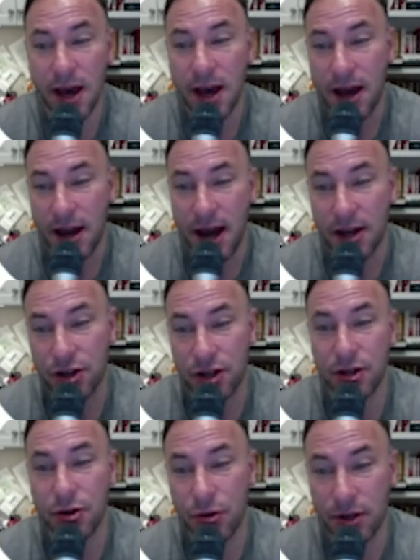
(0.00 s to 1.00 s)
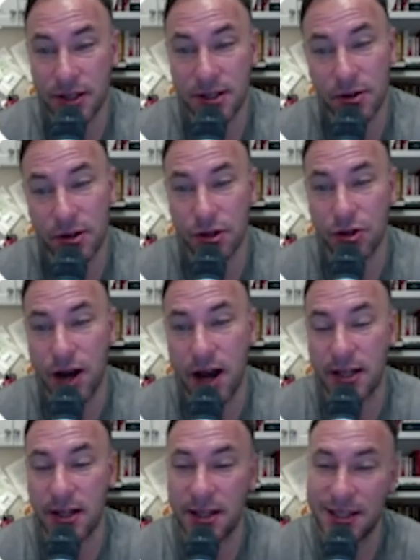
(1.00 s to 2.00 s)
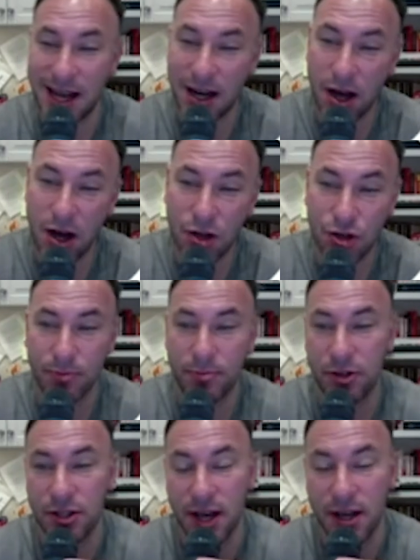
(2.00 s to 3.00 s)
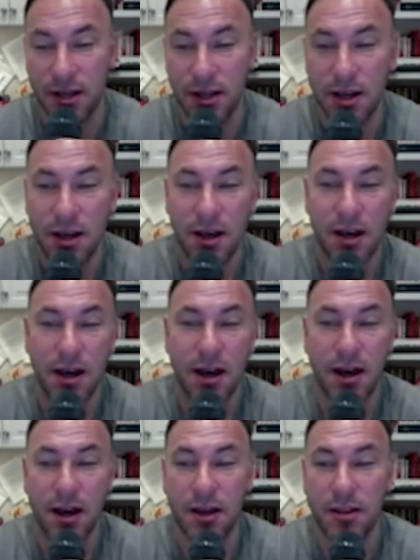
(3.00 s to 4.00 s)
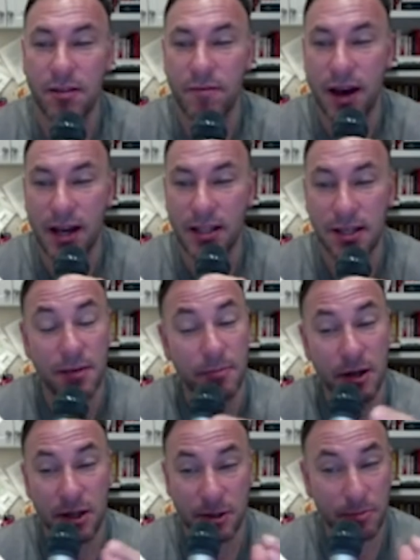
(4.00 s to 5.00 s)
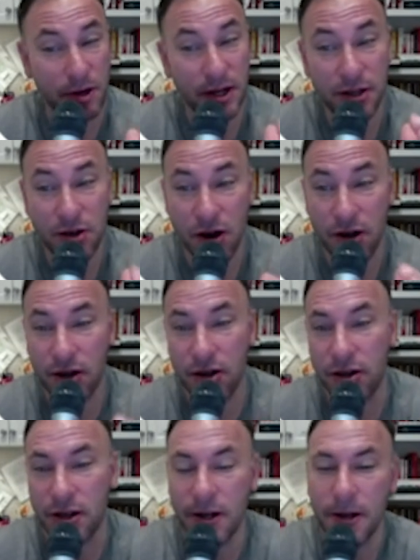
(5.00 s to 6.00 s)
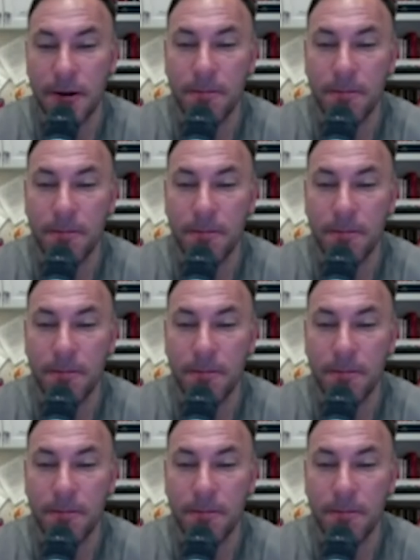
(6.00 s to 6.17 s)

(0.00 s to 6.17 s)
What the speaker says: and actually you could still contract it. It's not 100% the vaccine, but it's pretty darn good.